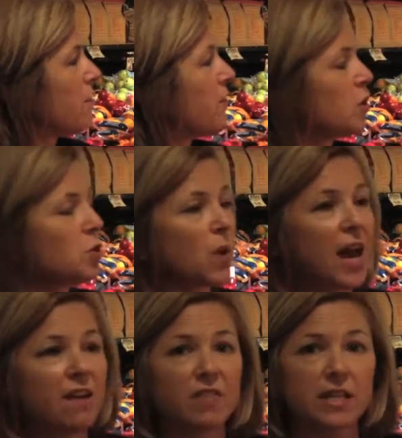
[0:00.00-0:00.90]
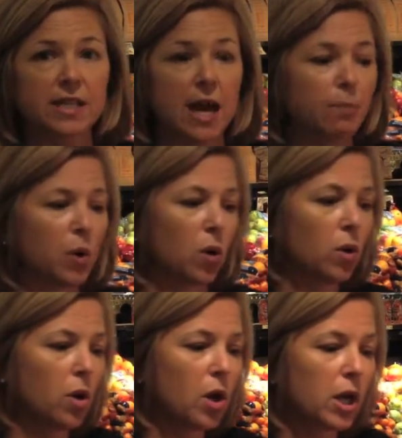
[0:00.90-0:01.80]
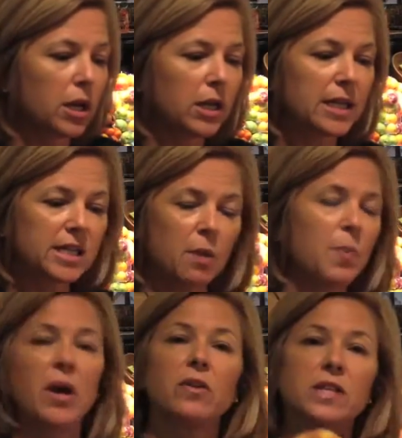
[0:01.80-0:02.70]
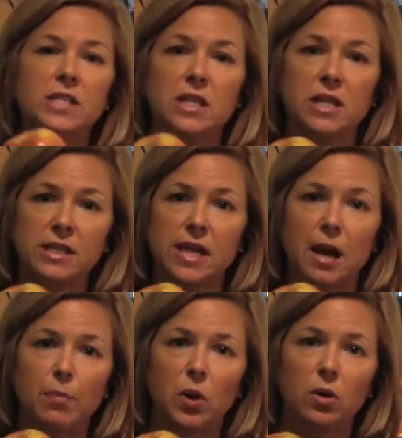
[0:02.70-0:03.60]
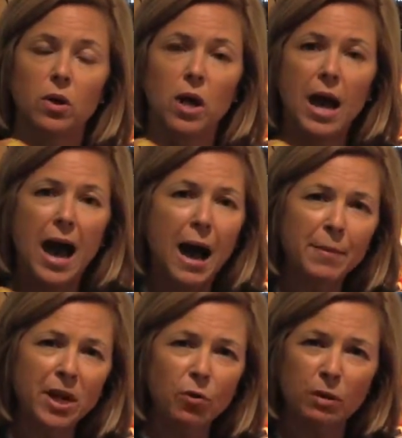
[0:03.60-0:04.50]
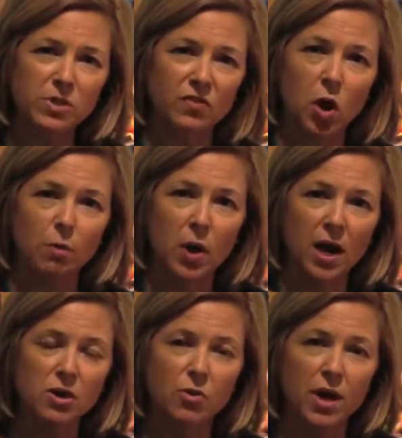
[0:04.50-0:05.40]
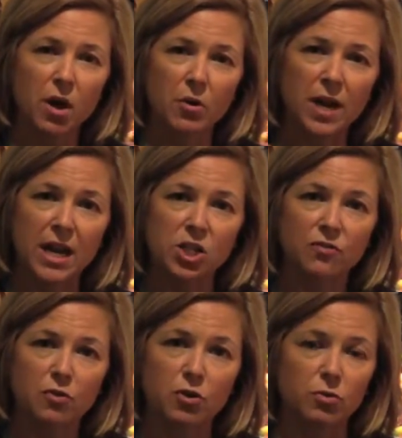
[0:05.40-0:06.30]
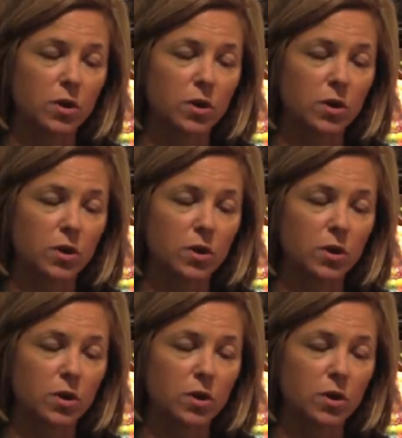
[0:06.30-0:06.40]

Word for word: First, we have this apple. Let's compare this to this apple how many grams of carbohydrate are in each fruit?